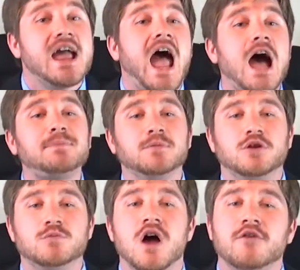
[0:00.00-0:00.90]

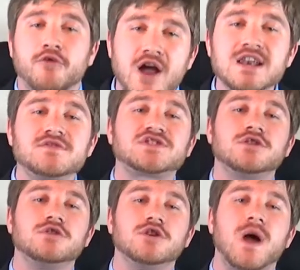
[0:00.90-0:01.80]
Applebloom, friend of
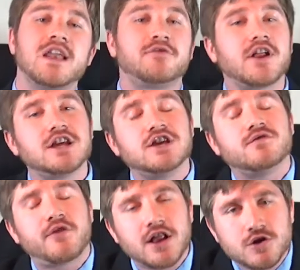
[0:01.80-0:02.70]
Scootaloo and
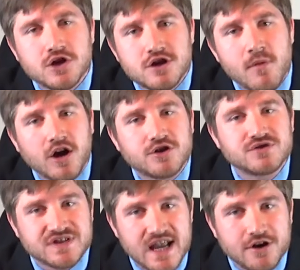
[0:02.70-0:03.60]
fellow Cutie Mark
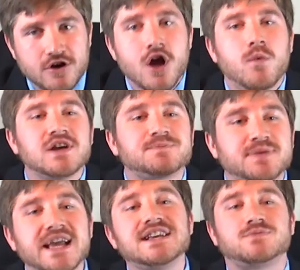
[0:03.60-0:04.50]
Crusader, was
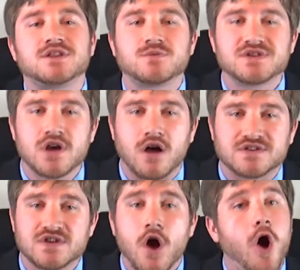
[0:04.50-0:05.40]
pleased with the
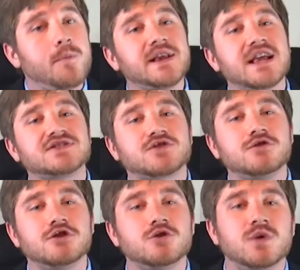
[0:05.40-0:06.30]
results, hoping that
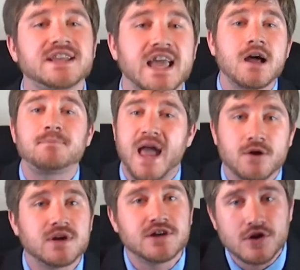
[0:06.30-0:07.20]
Scootaloo would a
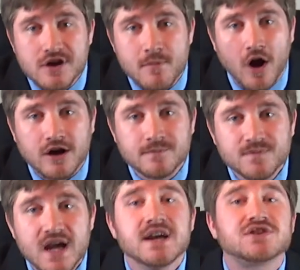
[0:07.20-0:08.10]
penguin Cutie Mark.
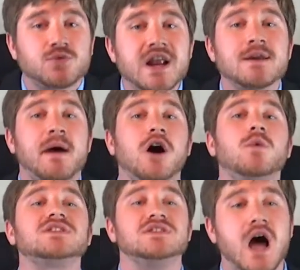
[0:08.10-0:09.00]
Sweetie Belle
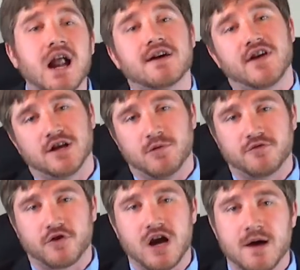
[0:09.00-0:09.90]
was not available
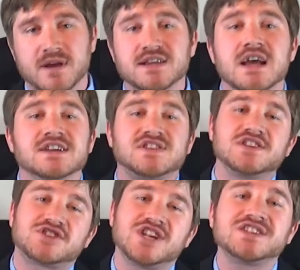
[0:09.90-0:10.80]
for comment,
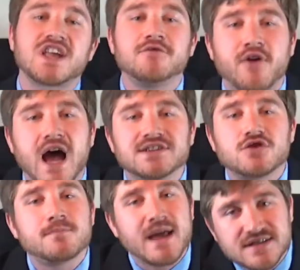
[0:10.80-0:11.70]
since she's confined to
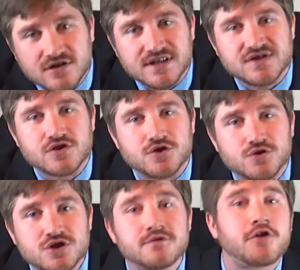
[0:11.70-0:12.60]
a mental
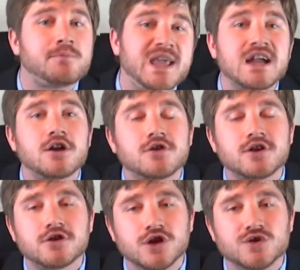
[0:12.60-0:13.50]
institution for being under the
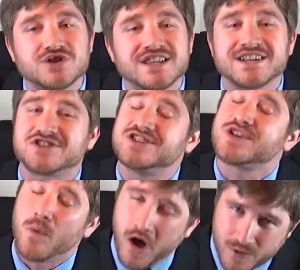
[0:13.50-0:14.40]
delusion that she's
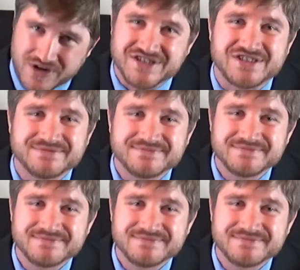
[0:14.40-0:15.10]
a walrus.